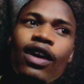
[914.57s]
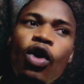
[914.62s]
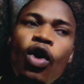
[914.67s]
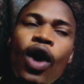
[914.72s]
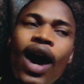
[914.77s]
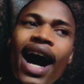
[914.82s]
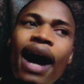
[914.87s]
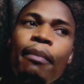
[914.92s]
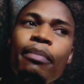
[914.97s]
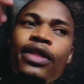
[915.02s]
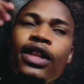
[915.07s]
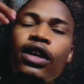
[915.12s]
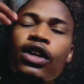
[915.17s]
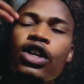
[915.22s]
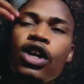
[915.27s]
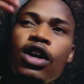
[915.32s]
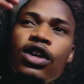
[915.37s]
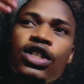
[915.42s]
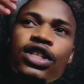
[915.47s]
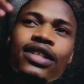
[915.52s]
or I'm the
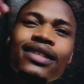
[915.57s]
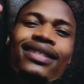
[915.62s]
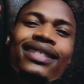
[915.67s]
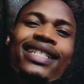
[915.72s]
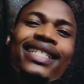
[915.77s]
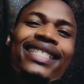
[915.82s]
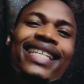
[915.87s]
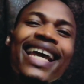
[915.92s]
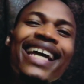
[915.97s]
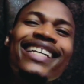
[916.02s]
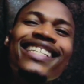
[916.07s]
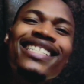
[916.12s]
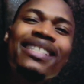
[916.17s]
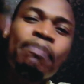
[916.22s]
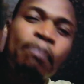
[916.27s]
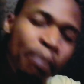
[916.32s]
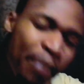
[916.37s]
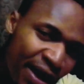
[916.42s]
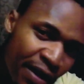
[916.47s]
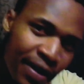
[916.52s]
consciousness
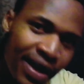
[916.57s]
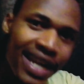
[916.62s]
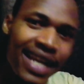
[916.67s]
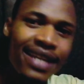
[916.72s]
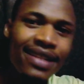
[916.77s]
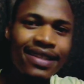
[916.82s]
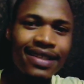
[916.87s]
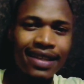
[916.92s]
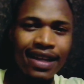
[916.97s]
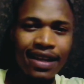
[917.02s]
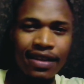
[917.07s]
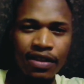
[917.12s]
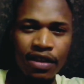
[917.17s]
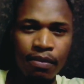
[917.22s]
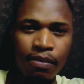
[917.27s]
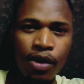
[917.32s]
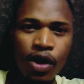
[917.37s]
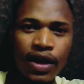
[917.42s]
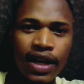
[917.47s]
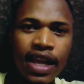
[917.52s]
experiencing the
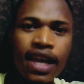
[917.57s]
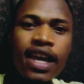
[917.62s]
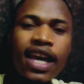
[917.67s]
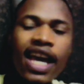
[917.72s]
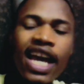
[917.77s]
body.